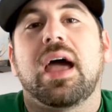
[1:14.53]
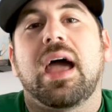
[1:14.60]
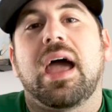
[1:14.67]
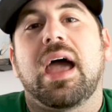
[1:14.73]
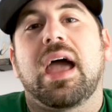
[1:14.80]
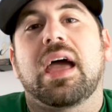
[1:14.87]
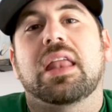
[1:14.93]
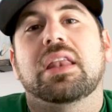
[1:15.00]

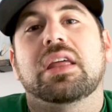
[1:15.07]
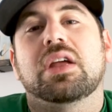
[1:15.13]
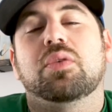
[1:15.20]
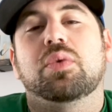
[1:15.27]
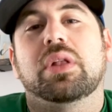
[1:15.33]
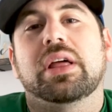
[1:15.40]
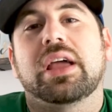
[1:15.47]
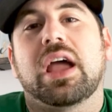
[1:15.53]
and it
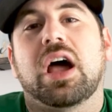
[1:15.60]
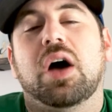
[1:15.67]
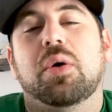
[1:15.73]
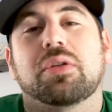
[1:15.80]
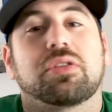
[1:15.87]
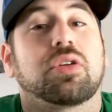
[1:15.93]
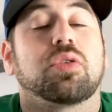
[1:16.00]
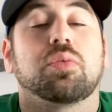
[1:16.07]
really
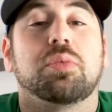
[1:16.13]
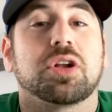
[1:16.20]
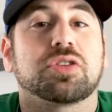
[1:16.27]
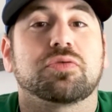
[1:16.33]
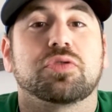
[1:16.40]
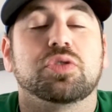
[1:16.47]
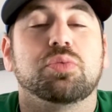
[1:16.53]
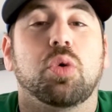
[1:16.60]
was a much
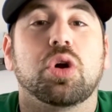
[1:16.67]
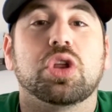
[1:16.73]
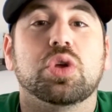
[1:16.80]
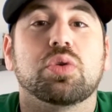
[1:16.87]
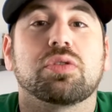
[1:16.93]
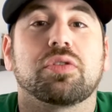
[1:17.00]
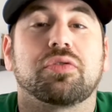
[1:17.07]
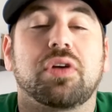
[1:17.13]
more
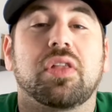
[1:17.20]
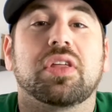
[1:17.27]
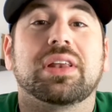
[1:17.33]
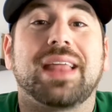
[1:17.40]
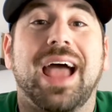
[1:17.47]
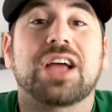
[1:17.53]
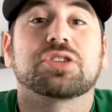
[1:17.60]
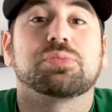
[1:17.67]
user-friendly
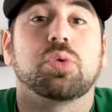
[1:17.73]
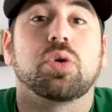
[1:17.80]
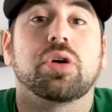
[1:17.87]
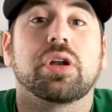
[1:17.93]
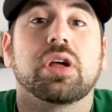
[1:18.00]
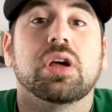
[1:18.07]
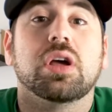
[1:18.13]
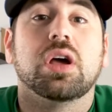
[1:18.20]

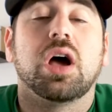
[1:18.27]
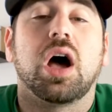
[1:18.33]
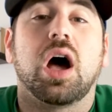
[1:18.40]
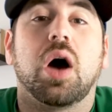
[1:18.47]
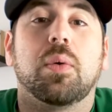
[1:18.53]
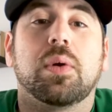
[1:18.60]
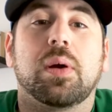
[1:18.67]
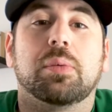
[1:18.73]
dashboard.
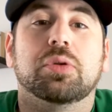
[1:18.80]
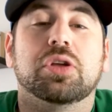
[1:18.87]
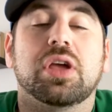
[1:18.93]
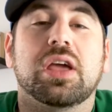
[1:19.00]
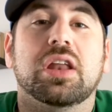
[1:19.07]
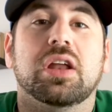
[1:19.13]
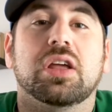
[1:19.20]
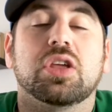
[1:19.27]
Uh, we were able to
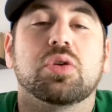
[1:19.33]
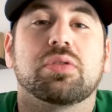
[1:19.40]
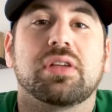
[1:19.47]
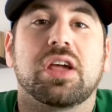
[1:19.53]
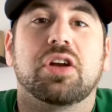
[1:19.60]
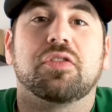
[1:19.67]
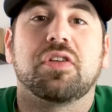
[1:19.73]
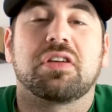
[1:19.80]
use
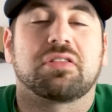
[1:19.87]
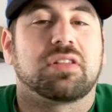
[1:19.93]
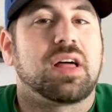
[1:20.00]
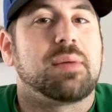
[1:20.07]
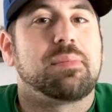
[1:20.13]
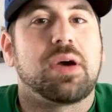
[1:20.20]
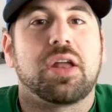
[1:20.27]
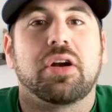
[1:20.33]
the interface a
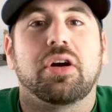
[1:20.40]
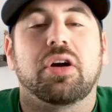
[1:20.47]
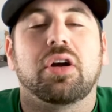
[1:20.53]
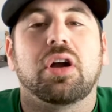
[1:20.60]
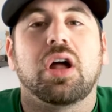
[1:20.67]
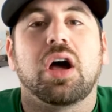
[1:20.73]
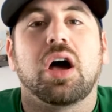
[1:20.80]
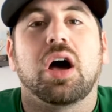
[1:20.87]
lot
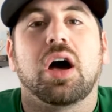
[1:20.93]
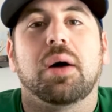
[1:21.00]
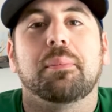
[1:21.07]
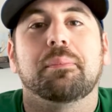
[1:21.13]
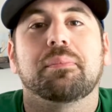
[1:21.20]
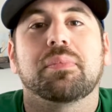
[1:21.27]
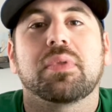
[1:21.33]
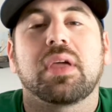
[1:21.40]
better um,
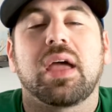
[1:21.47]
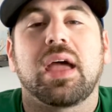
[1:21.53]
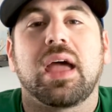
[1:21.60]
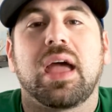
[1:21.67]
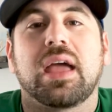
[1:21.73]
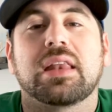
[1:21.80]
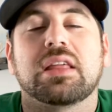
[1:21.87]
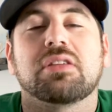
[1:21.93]

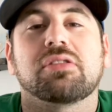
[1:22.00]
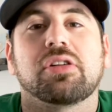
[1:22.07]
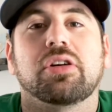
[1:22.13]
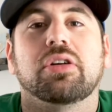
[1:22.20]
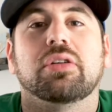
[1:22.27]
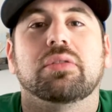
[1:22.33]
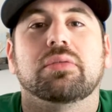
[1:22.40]
and easier.